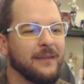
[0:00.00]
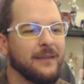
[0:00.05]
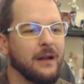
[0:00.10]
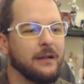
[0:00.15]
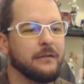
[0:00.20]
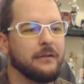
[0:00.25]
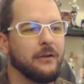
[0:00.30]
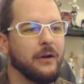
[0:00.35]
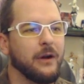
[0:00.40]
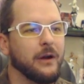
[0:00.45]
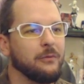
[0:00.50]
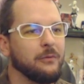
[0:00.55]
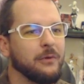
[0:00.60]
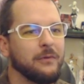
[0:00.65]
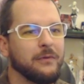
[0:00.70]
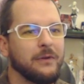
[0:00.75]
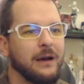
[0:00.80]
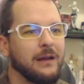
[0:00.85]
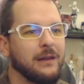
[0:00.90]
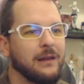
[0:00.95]
That's alright, we've
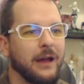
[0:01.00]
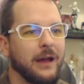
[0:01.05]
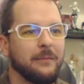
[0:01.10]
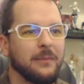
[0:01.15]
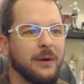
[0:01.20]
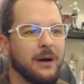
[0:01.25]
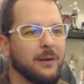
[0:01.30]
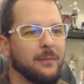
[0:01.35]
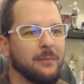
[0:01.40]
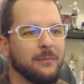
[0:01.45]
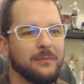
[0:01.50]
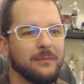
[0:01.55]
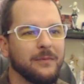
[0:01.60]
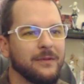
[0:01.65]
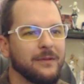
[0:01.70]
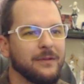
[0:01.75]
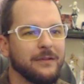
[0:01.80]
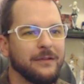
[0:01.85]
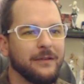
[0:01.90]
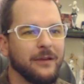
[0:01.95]
got Light Bomb,
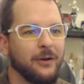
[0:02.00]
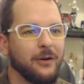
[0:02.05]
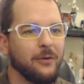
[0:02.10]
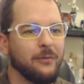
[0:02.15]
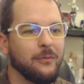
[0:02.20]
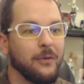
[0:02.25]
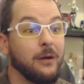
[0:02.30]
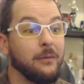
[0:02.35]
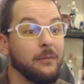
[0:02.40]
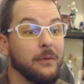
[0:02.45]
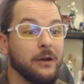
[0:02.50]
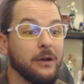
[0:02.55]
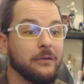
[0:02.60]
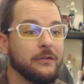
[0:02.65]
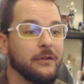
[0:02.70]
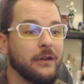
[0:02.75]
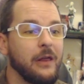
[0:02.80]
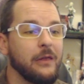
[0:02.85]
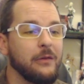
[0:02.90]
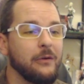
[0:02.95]
so... Oh, here's
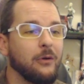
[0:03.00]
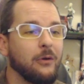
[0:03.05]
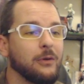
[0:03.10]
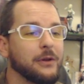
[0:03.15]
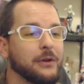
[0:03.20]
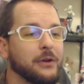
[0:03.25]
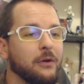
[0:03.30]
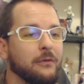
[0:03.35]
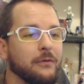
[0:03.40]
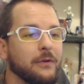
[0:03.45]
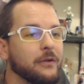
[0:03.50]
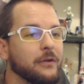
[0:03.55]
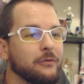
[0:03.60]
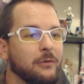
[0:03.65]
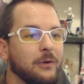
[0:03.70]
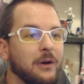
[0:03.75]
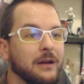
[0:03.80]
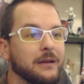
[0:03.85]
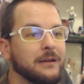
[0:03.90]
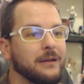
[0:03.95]
another Holy Nova as
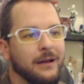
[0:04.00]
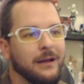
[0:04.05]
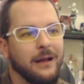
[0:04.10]
well.